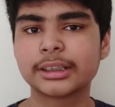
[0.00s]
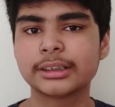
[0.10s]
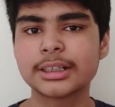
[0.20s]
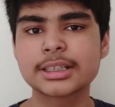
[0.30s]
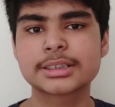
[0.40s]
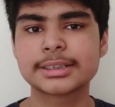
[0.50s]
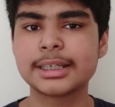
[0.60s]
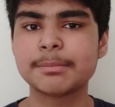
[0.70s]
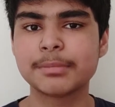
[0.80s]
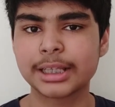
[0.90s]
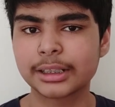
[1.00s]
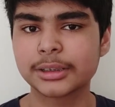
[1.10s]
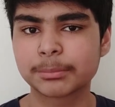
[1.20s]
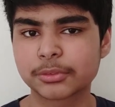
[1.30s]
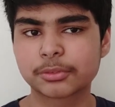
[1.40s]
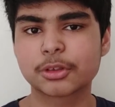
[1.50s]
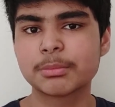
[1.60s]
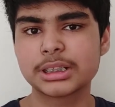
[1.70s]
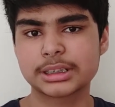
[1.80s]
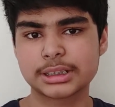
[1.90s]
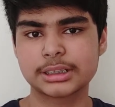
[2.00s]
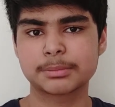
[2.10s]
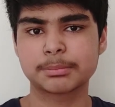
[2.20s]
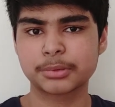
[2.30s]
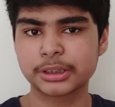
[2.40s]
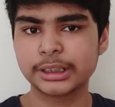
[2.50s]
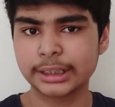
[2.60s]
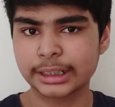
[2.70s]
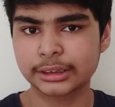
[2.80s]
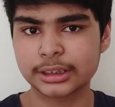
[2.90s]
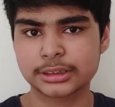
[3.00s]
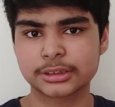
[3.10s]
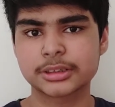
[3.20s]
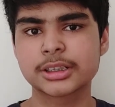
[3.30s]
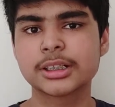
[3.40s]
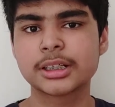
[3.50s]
it does seem that the performance is pretty lackluster.